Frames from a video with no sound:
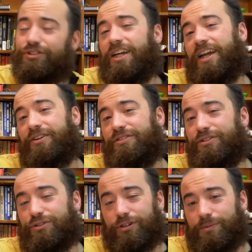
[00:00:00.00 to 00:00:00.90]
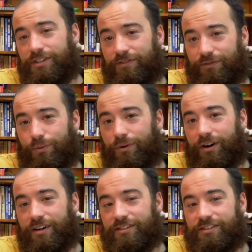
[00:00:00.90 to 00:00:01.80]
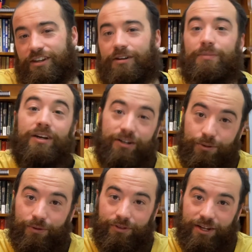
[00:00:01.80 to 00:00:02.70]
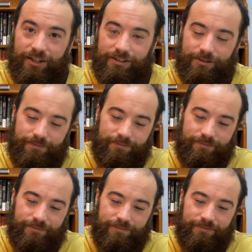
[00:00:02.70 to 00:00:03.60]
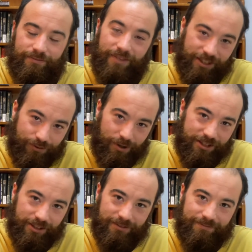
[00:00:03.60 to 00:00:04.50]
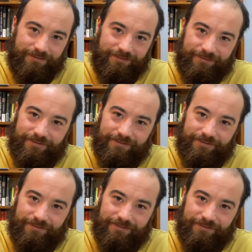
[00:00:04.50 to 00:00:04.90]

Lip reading: Also, check out the description for some cool things. Thanks for watching.